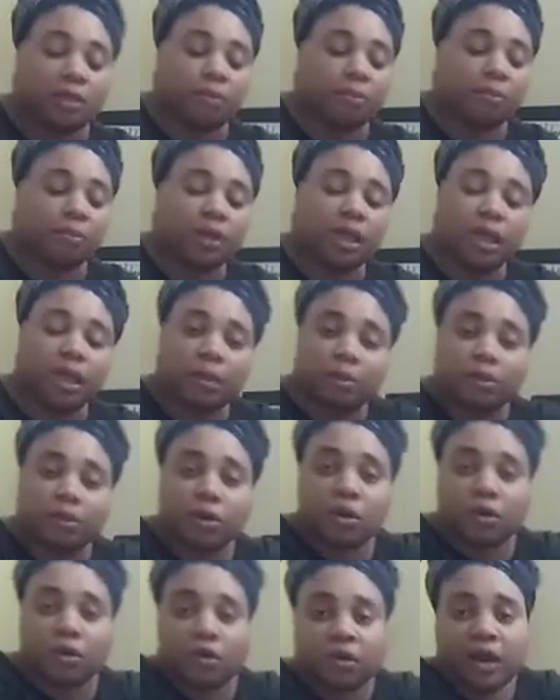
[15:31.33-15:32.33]
Book It
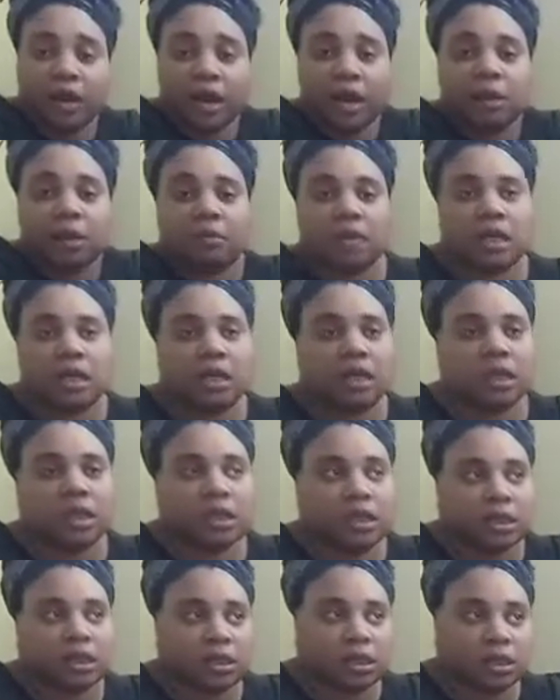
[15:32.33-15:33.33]
program
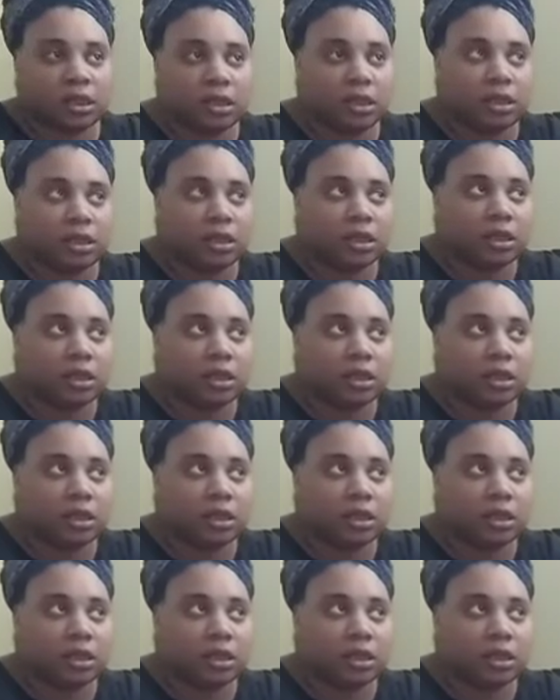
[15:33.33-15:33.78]
is